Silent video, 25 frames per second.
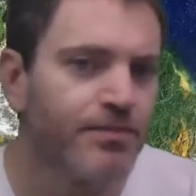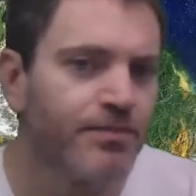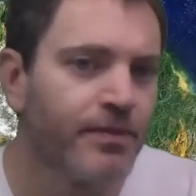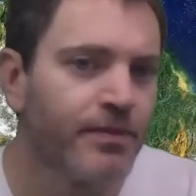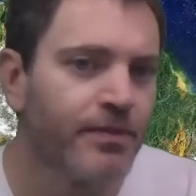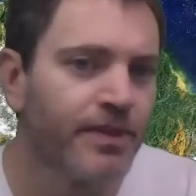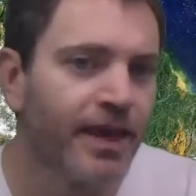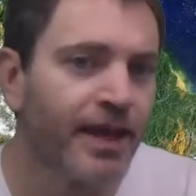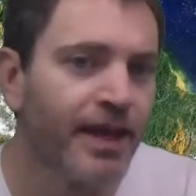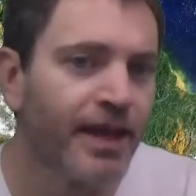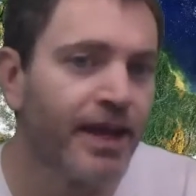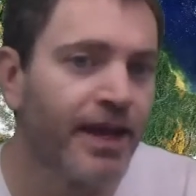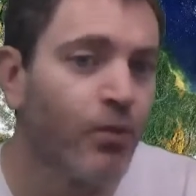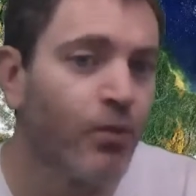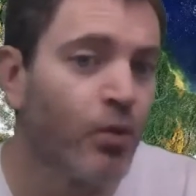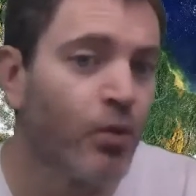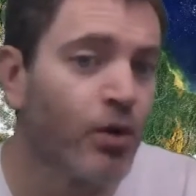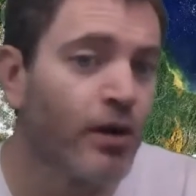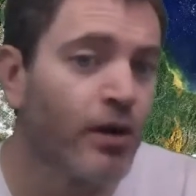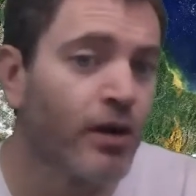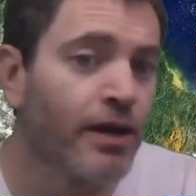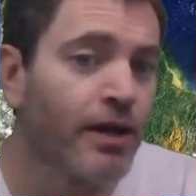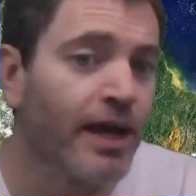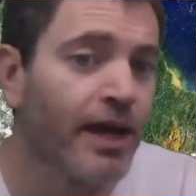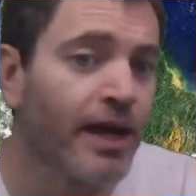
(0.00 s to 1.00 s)
that I
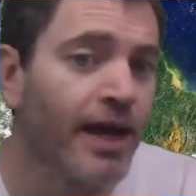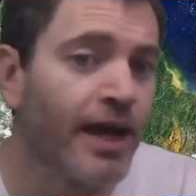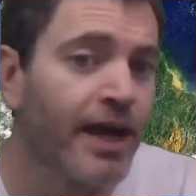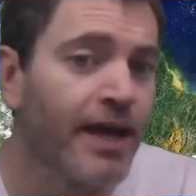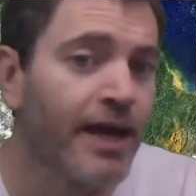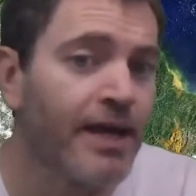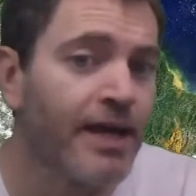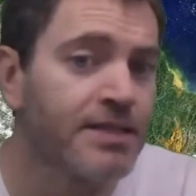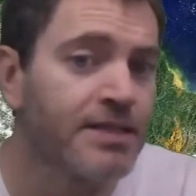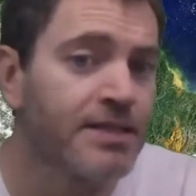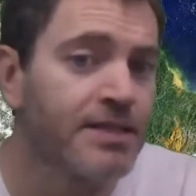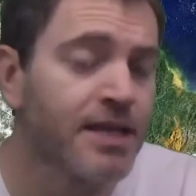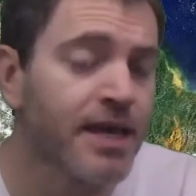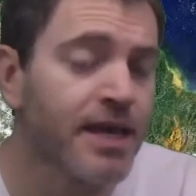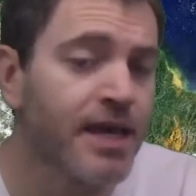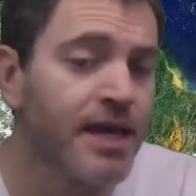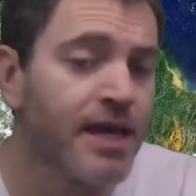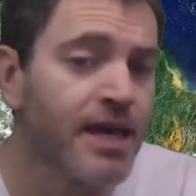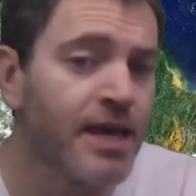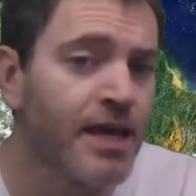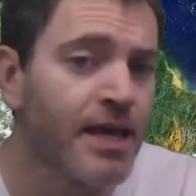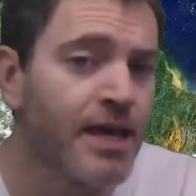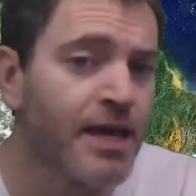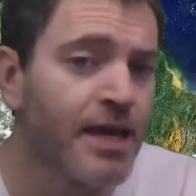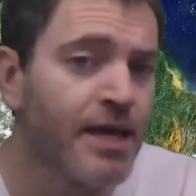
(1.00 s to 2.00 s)
work as
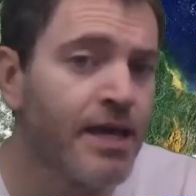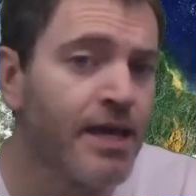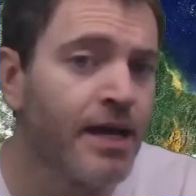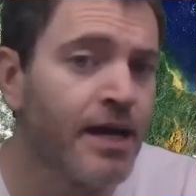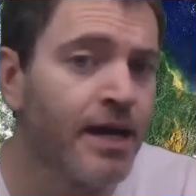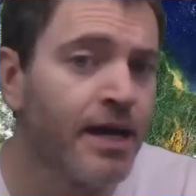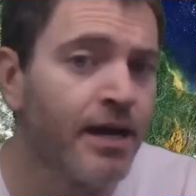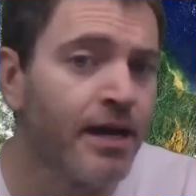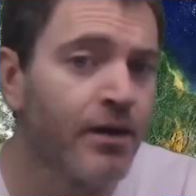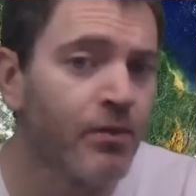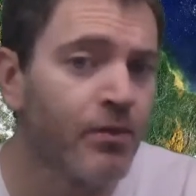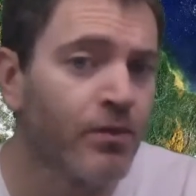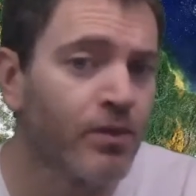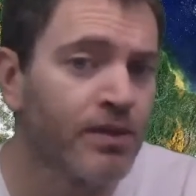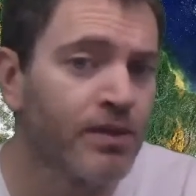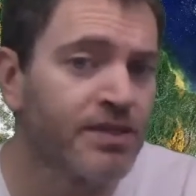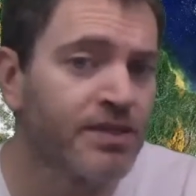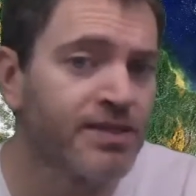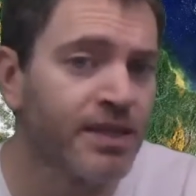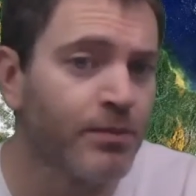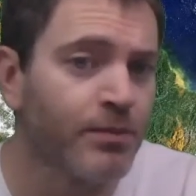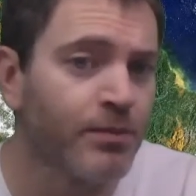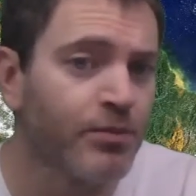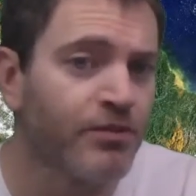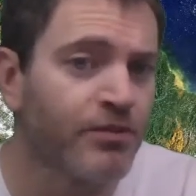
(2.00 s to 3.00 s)
a real
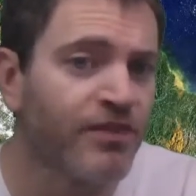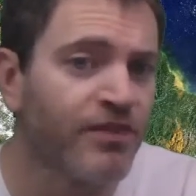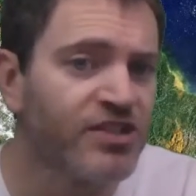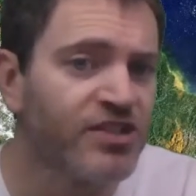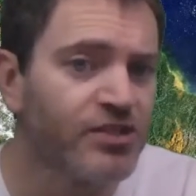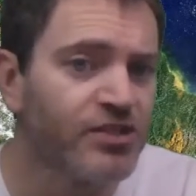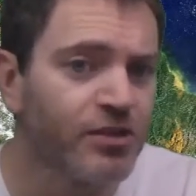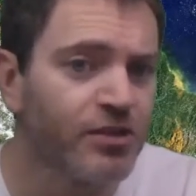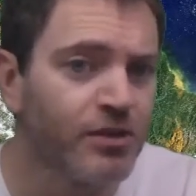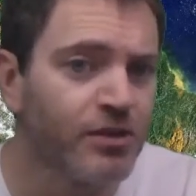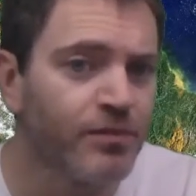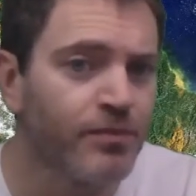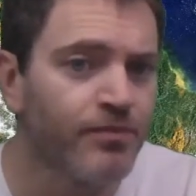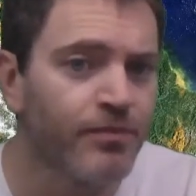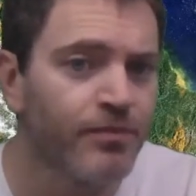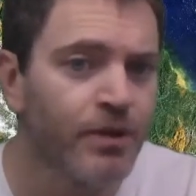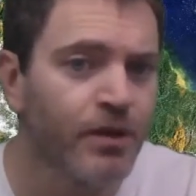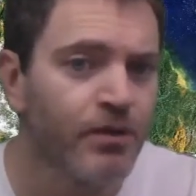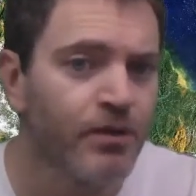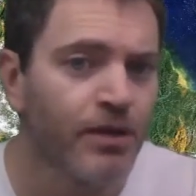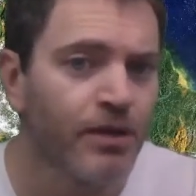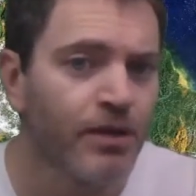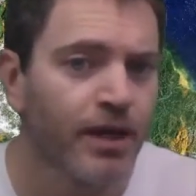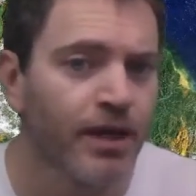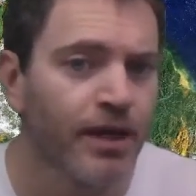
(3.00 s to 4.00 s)
estate professional,
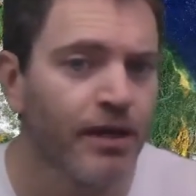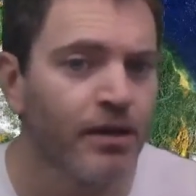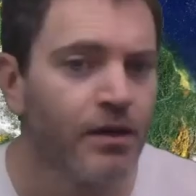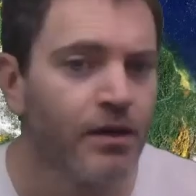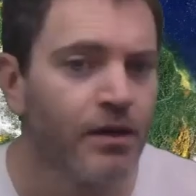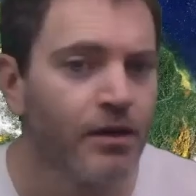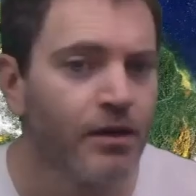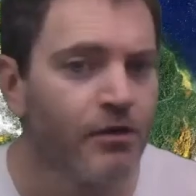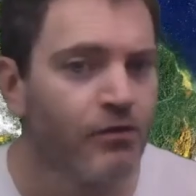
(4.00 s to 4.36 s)
okay?